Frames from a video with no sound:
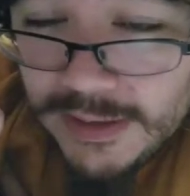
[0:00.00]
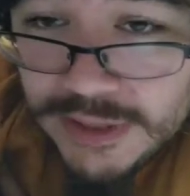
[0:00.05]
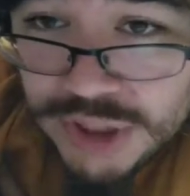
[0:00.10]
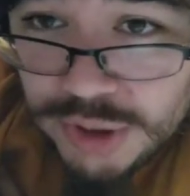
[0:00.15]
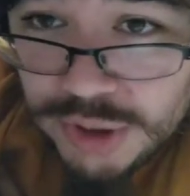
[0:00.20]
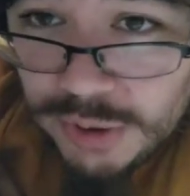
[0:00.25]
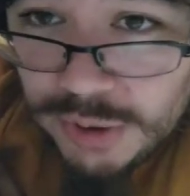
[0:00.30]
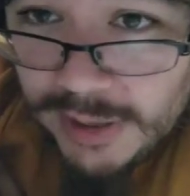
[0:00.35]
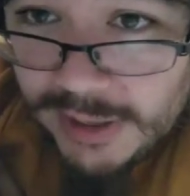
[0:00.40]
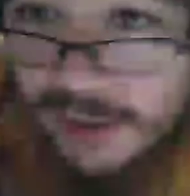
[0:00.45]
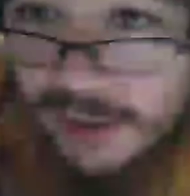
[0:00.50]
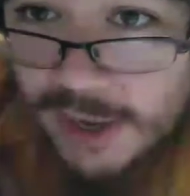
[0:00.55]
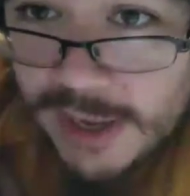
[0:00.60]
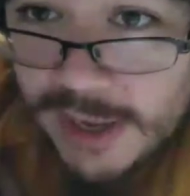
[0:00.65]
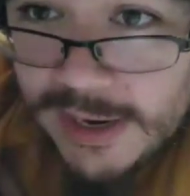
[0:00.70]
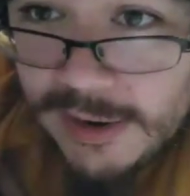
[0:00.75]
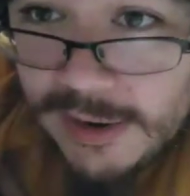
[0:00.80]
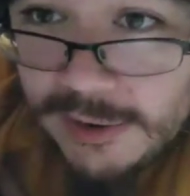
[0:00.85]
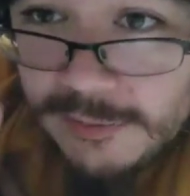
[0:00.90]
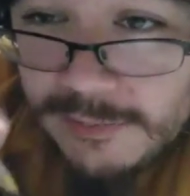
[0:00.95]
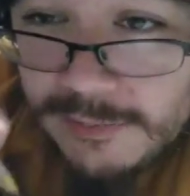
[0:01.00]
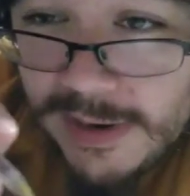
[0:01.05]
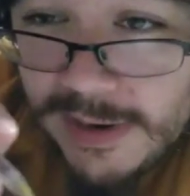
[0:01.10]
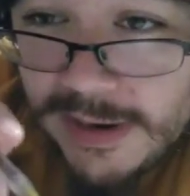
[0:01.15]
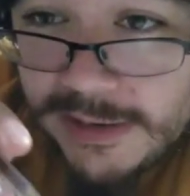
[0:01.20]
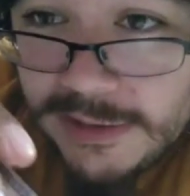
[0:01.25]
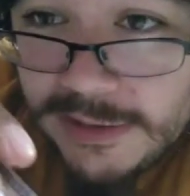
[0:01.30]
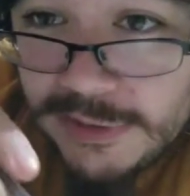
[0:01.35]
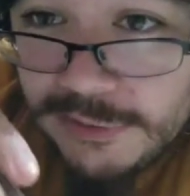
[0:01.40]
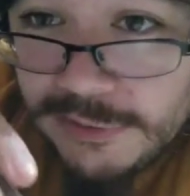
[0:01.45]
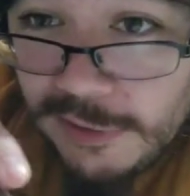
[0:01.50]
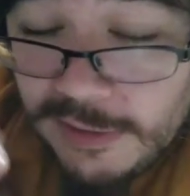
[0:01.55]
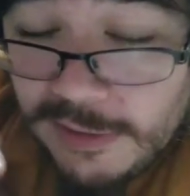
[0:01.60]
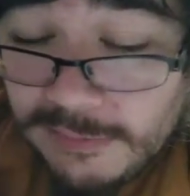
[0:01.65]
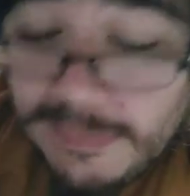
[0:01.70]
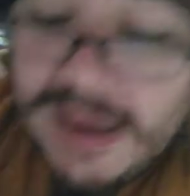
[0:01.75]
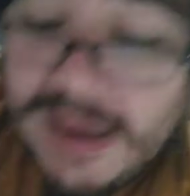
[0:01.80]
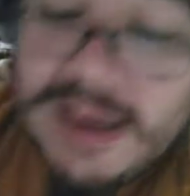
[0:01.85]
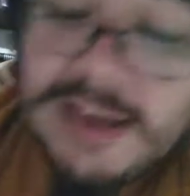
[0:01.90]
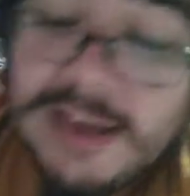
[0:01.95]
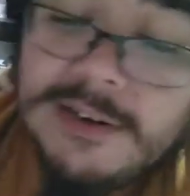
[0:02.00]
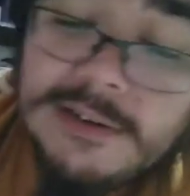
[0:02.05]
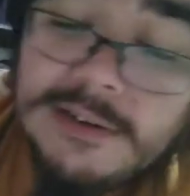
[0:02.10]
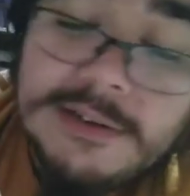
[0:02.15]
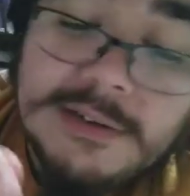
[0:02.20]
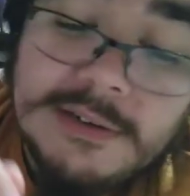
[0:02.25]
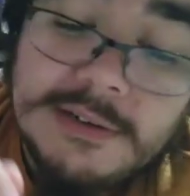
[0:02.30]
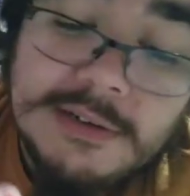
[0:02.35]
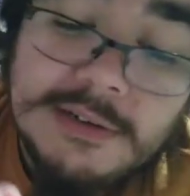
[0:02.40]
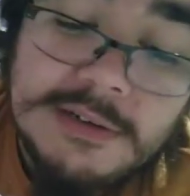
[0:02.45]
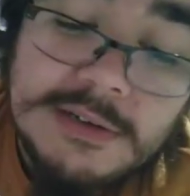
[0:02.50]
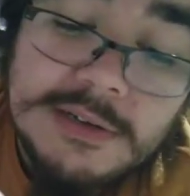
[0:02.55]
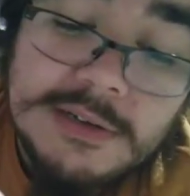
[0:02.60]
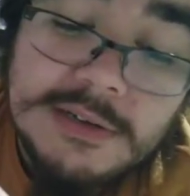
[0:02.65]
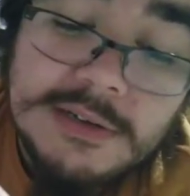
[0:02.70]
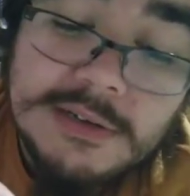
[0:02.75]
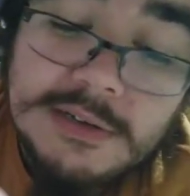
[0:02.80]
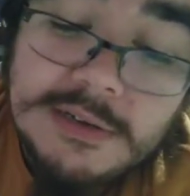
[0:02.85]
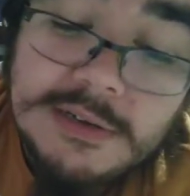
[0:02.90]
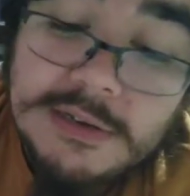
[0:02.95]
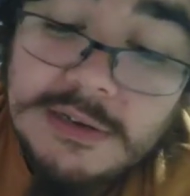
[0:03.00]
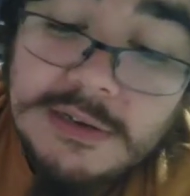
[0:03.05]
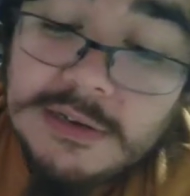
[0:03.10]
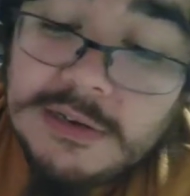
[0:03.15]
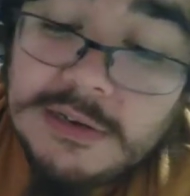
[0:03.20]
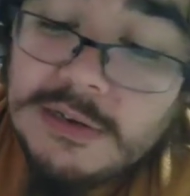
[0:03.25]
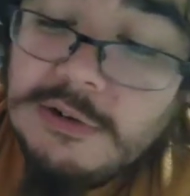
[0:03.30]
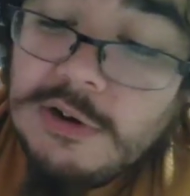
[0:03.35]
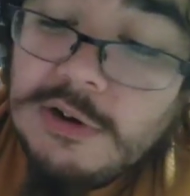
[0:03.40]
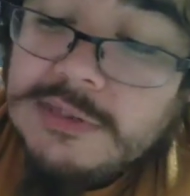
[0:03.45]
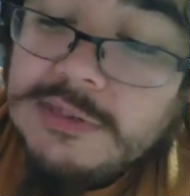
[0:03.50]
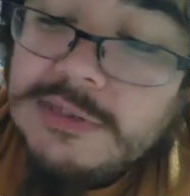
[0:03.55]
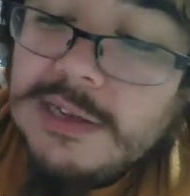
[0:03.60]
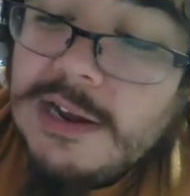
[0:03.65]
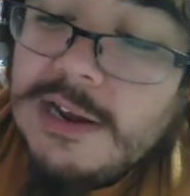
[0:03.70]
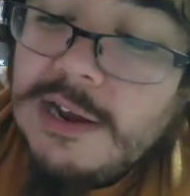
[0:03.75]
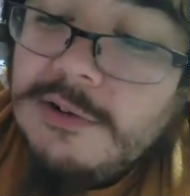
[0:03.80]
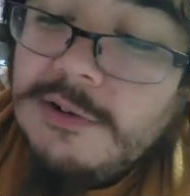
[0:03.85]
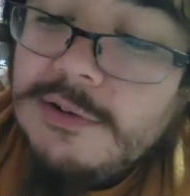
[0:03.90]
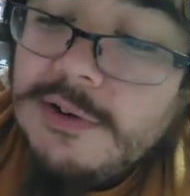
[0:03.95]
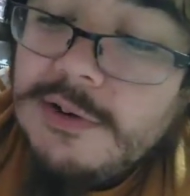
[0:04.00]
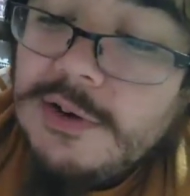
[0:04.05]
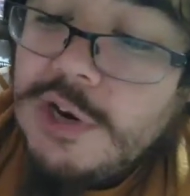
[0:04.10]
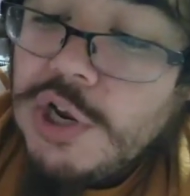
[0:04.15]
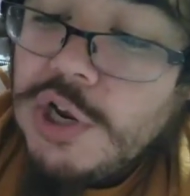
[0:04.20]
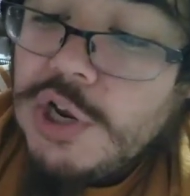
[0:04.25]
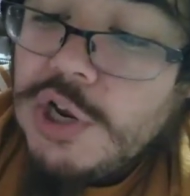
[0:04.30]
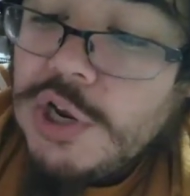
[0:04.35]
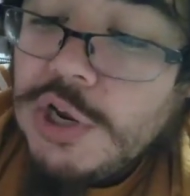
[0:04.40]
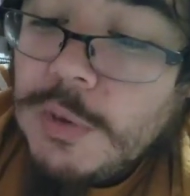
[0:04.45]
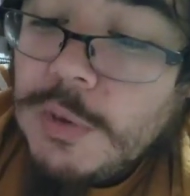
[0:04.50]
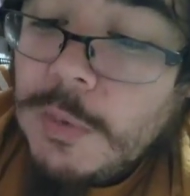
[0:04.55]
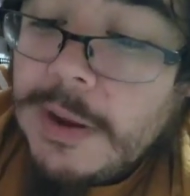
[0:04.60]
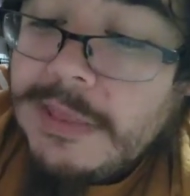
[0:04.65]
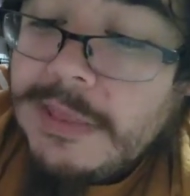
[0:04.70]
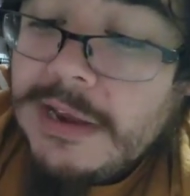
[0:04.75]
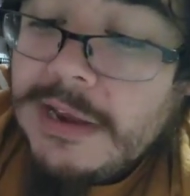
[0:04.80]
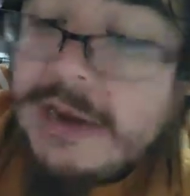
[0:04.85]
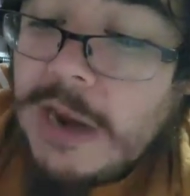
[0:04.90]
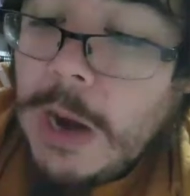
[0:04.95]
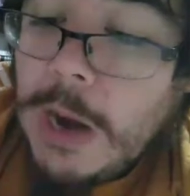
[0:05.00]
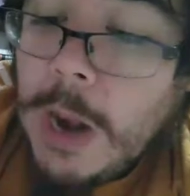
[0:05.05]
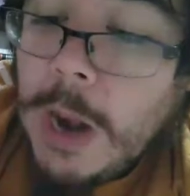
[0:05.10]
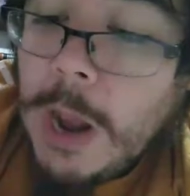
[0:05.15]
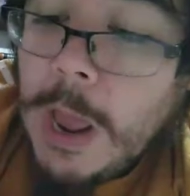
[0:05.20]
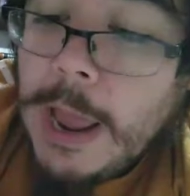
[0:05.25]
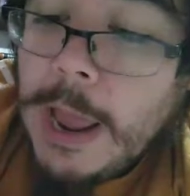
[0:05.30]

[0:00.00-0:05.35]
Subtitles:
So I got out my little drawing pad. Cross that out. Write that here.